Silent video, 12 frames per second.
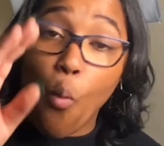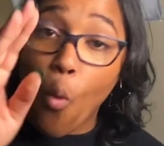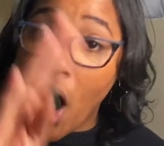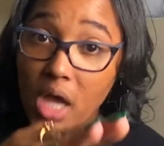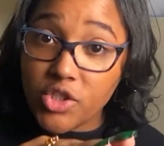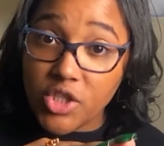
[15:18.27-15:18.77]

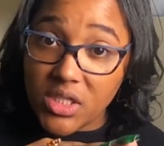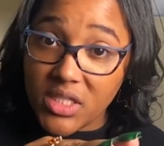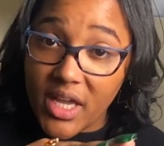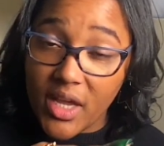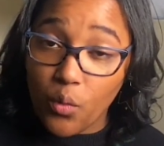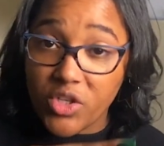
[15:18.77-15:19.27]

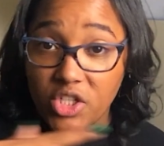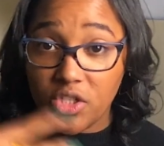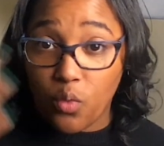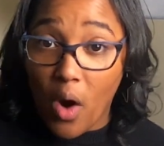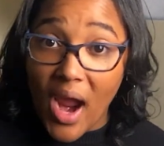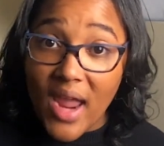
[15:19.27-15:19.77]
Washington, which is
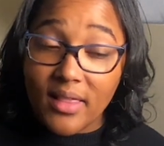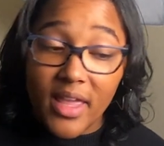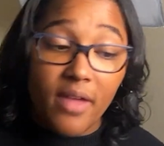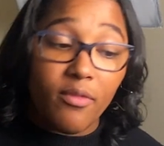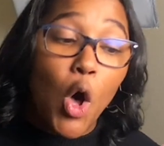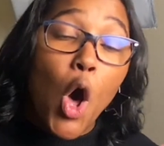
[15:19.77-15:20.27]
where I
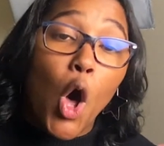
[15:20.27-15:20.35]
live,